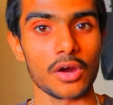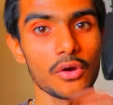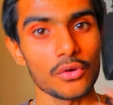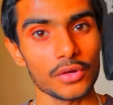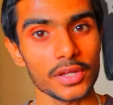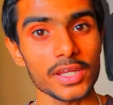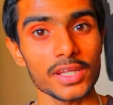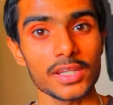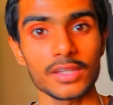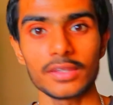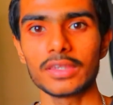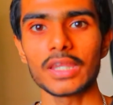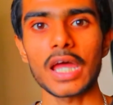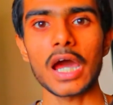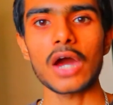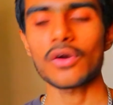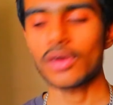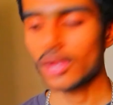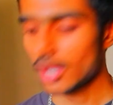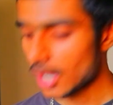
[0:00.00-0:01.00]
Okay,
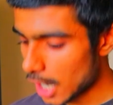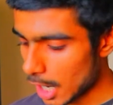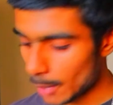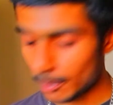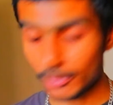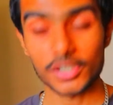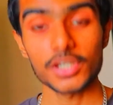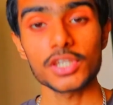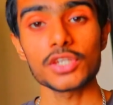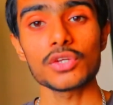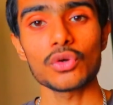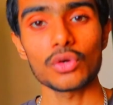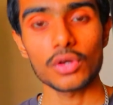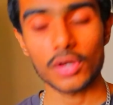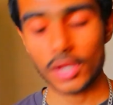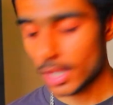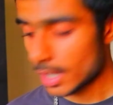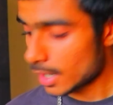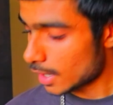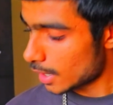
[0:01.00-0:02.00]
now a pretty
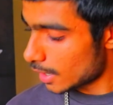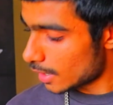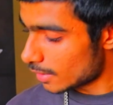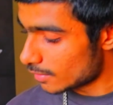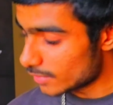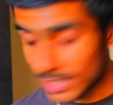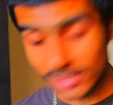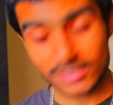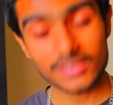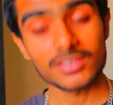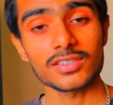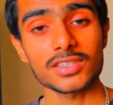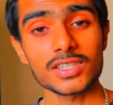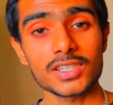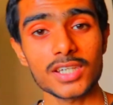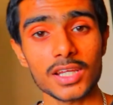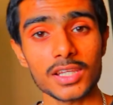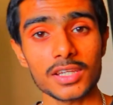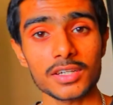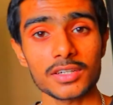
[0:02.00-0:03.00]
necessary
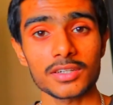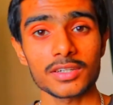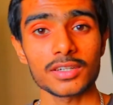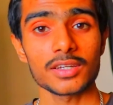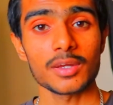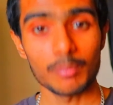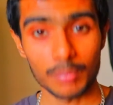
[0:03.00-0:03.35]
color,